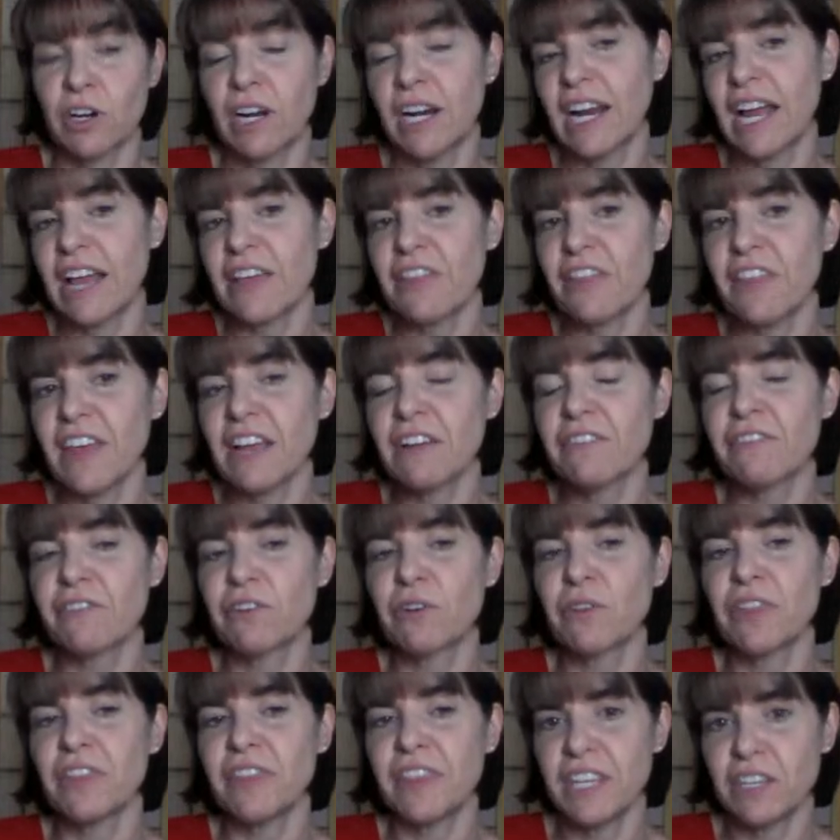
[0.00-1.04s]
And I think
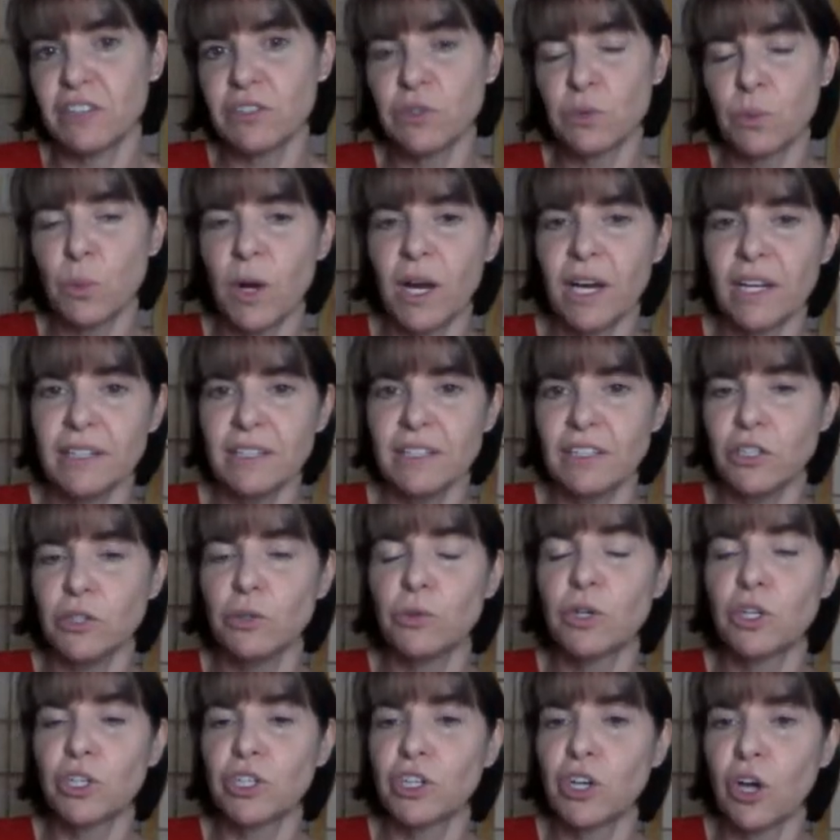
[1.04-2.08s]
for this one,
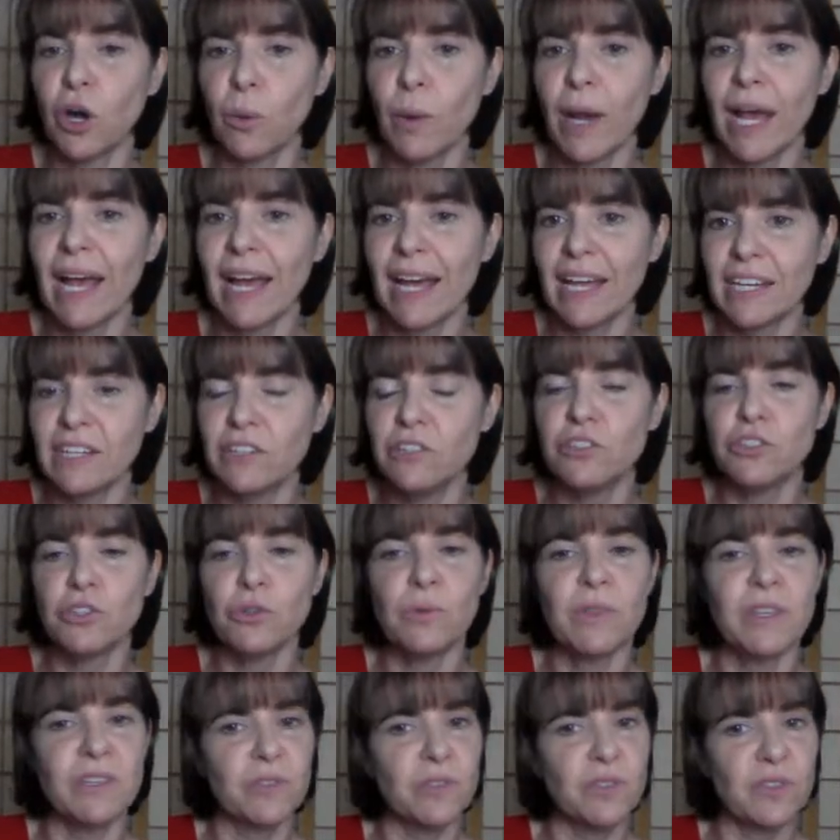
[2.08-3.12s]
you could go ahead and
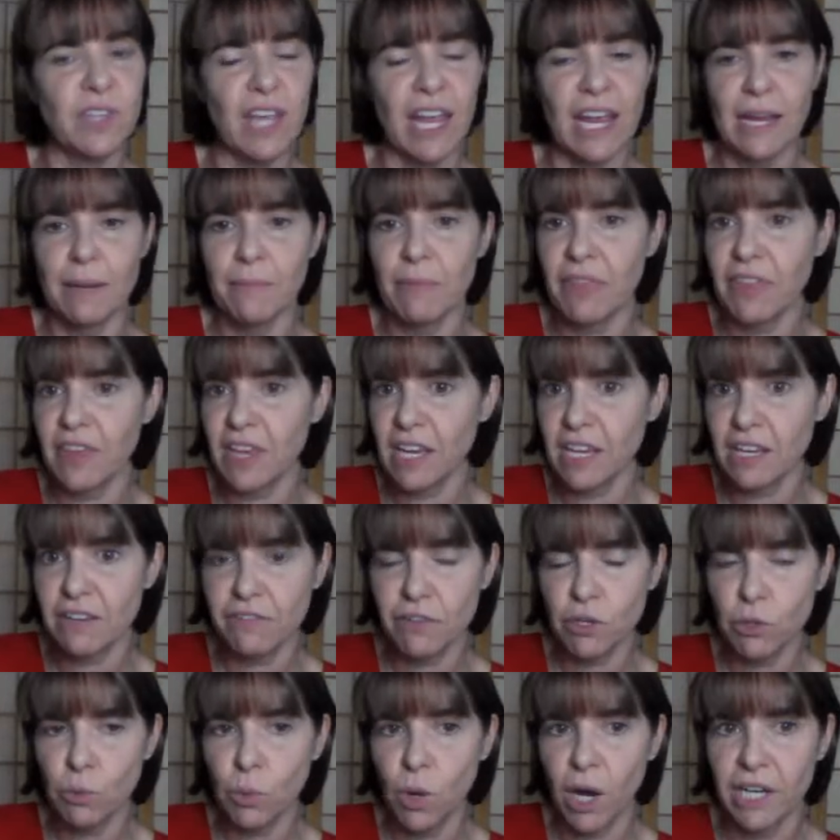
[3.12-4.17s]
do the same thing
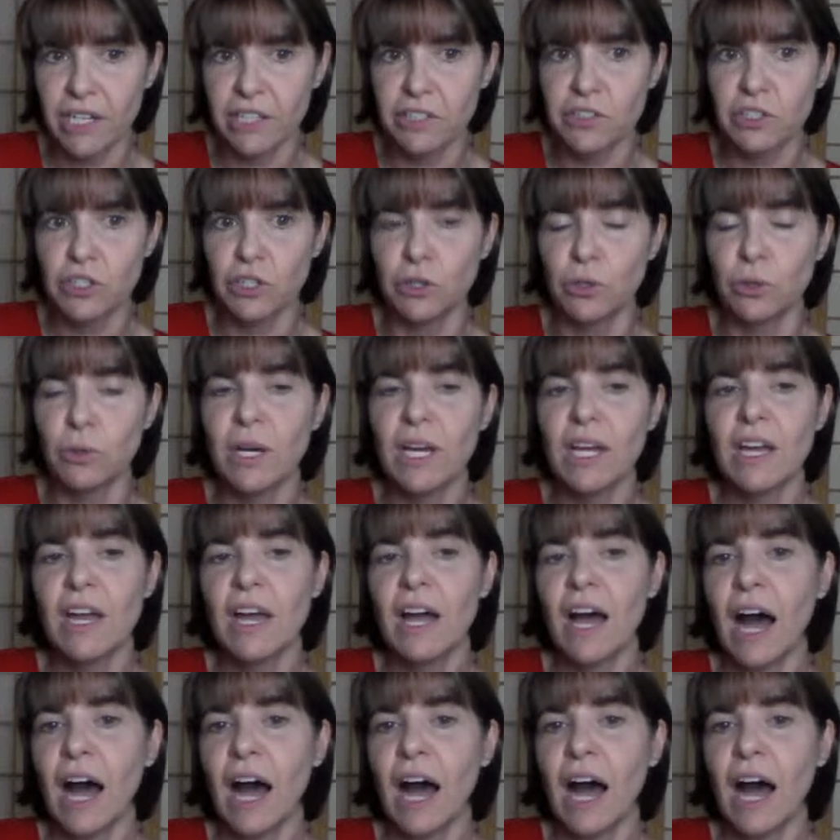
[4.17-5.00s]
if you wanted to.